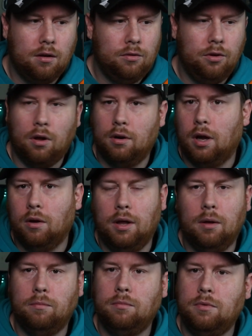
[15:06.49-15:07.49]
You all know
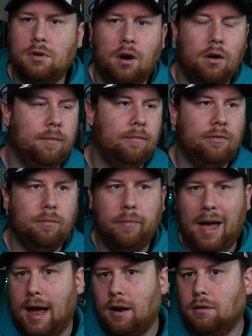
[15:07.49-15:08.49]
him. You know him from
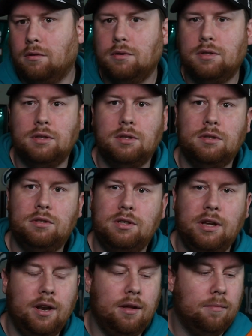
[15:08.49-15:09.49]
panels and
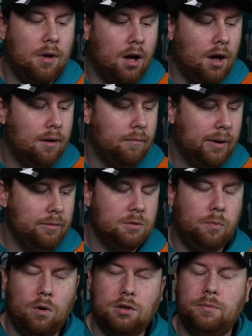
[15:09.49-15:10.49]
seen him on Miami
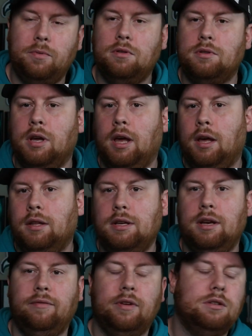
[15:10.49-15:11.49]
Sports Music,
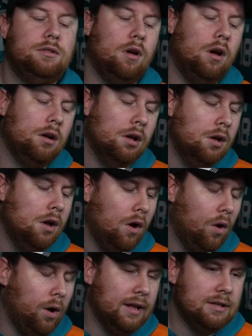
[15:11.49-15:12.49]
TD Fence Talk,
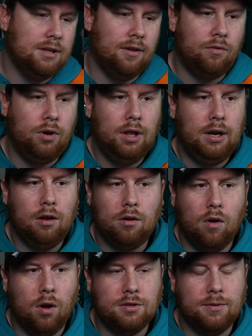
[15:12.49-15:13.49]
all that stuff. Really
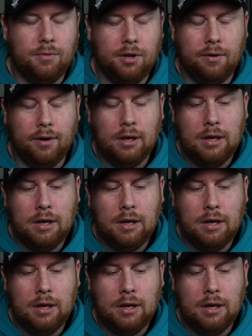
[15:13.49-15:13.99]
awesome dude.